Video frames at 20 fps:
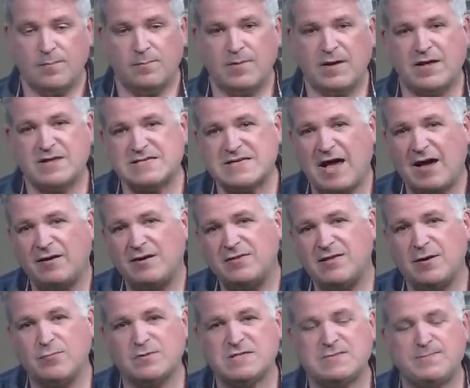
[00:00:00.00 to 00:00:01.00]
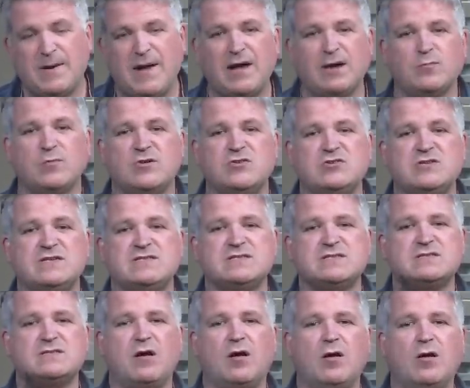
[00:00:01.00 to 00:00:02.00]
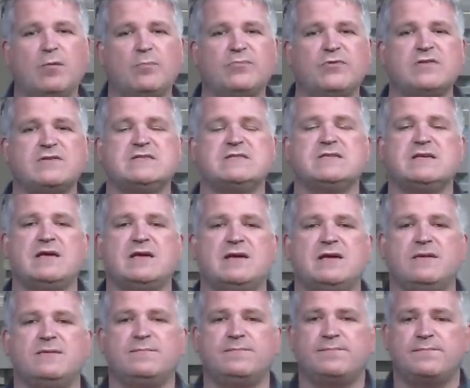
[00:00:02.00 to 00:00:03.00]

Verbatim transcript: Because how did they respond when Jesus calmed the sea?